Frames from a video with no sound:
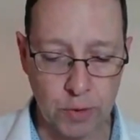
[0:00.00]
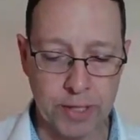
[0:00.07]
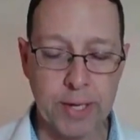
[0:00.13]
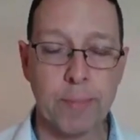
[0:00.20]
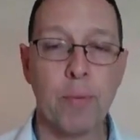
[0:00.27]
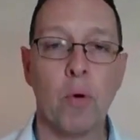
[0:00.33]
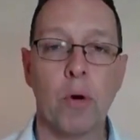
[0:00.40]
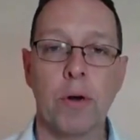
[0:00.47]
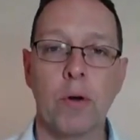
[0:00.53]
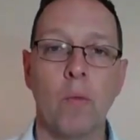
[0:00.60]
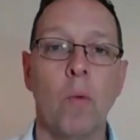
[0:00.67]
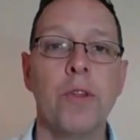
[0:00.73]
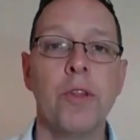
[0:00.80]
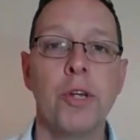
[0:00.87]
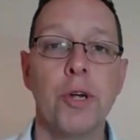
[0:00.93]
really important.
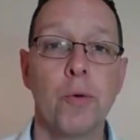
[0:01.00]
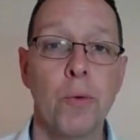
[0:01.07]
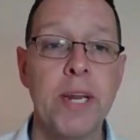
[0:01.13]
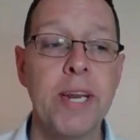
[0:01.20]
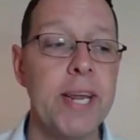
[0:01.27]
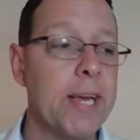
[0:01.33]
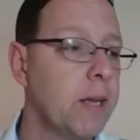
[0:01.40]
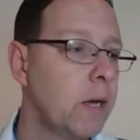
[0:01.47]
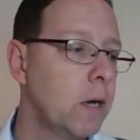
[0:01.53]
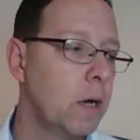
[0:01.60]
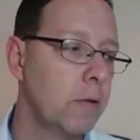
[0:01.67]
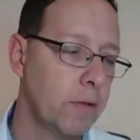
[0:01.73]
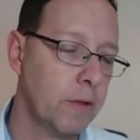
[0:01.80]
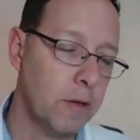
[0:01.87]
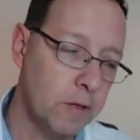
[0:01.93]
Whether you're reading
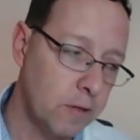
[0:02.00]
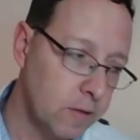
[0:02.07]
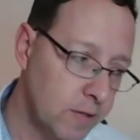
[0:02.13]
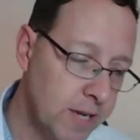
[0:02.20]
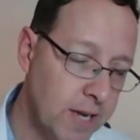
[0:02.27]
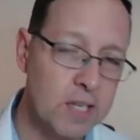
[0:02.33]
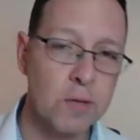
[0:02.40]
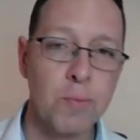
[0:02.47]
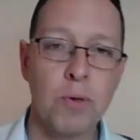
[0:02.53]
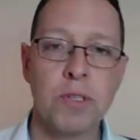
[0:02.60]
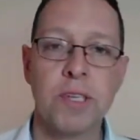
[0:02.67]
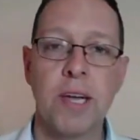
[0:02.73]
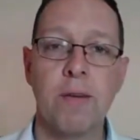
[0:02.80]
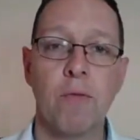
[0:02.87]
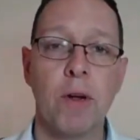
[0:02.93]
the
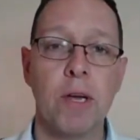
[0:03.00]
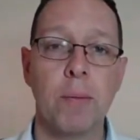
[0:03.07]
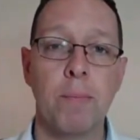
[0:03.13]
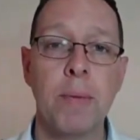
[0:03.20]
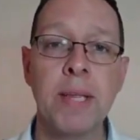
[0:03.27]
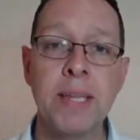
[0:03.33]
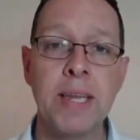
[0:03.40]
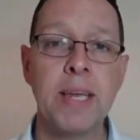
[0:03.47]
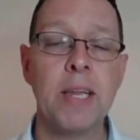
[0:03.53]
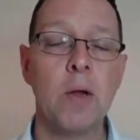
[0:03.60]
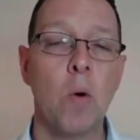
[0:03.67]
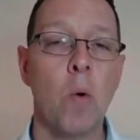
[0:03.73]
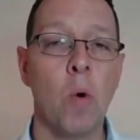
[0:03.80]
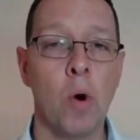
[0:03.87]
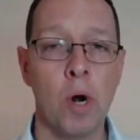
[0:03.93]
textbooks I've
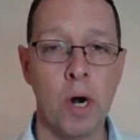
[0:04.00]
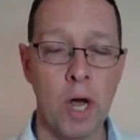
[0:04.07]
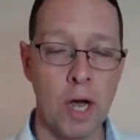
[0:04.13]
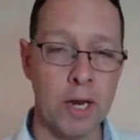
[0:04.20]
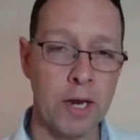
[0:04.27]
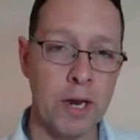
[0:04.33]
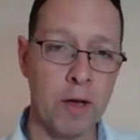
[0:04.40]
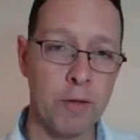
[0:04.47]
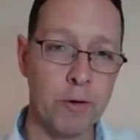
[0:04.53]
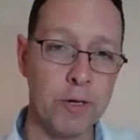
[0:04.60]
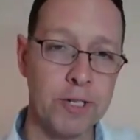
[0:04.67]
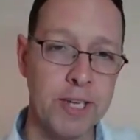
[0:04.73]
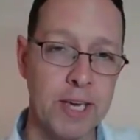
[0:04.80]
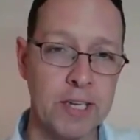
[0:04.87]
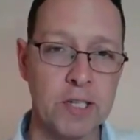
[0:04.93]
recommended or
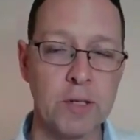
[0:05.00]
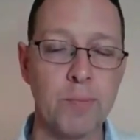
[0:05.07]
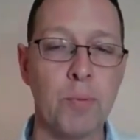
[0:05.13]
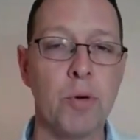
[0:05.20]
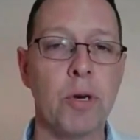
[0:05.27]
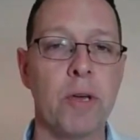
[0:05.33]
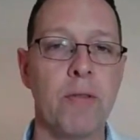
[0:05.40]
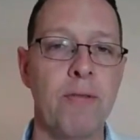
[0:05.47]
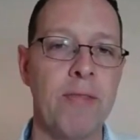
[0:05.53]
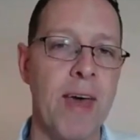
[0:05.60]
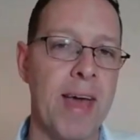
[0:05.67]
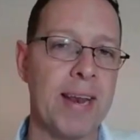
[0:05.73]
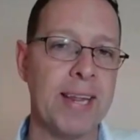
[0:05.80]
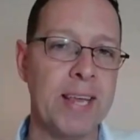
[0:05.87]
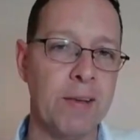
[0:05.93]
another textbook
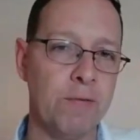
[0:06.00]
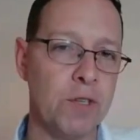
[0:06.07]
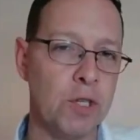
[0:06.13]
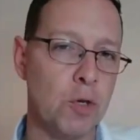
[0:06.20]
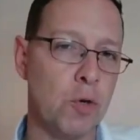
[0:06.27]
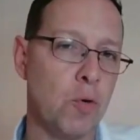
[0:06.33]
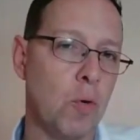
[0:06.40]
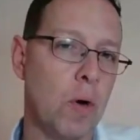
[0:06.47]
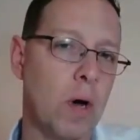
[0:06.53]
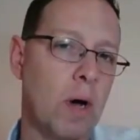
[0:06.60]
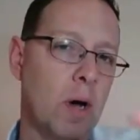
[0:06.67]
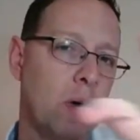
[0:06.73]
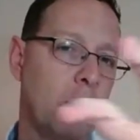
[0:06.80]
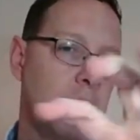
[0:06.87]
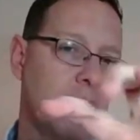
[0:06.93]
that gives you
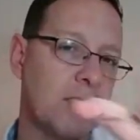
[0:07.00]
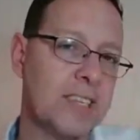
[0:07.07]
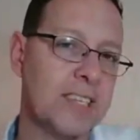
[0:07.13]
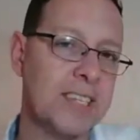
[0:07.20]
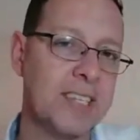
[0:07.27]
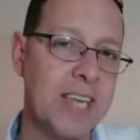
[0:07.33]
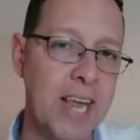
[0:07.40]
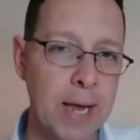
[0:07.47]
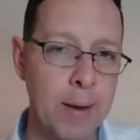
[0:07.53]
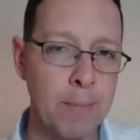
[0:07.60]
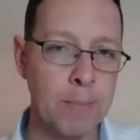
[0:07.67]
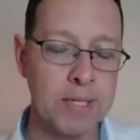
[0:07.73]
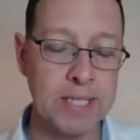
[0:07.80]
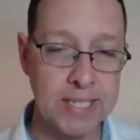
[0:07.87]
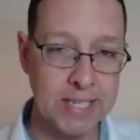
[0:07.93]
the
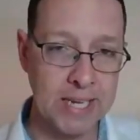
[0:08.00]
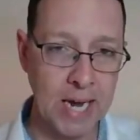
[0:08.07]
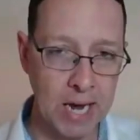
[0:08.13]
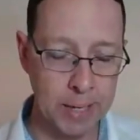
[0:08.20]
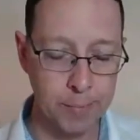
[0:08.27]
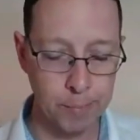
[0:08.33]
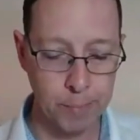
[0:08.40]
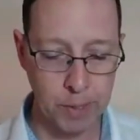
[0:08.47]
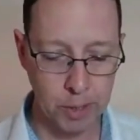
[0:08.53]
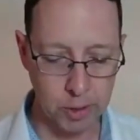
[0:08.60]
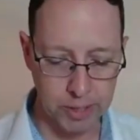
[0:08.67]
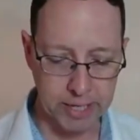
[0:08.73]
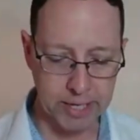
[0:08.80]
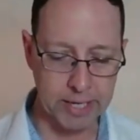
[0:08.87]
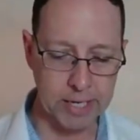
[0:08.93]
same time
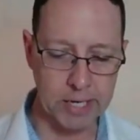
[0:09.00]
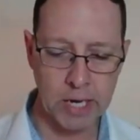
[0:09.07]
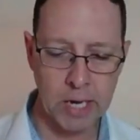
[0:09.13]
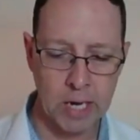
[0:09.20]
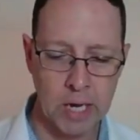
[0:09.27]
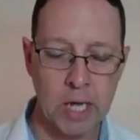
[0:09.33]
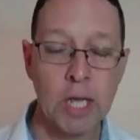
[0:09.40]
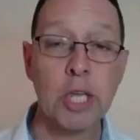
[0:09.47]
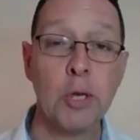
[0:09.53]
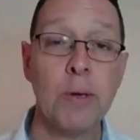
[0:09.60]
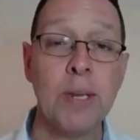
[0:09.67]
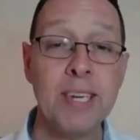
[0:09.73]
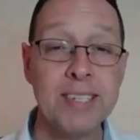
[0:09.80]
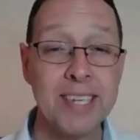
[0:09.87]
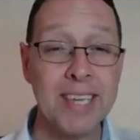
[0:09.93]
period, you
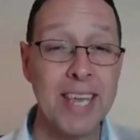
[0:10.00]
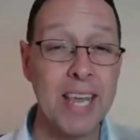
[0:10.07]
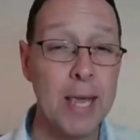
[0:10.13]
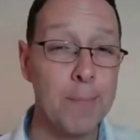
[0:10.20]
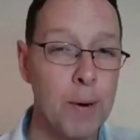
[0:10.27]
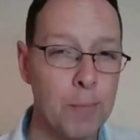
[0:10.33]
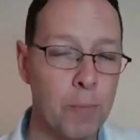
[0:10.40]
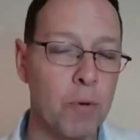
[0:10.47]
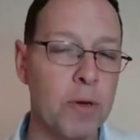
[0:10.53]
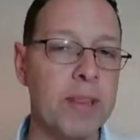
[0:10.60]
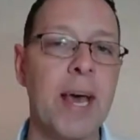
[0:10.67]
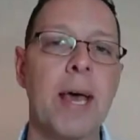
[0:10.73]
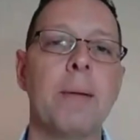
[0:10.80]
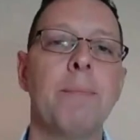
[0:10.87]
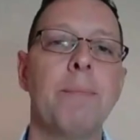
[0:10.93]
need to keep up with
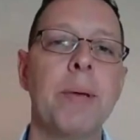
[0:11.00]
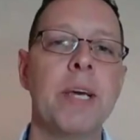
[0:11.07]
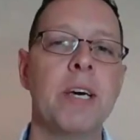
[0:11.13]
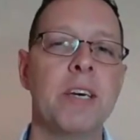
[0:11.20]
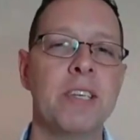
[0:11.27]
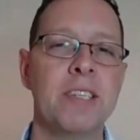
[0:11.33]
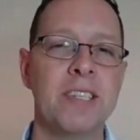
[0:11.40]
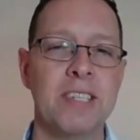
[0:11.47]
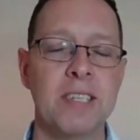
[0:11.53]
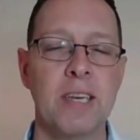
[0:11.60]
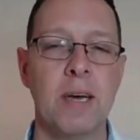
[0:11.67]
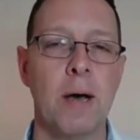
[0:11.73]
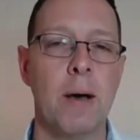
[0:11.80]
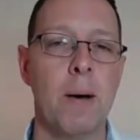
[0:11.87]
that because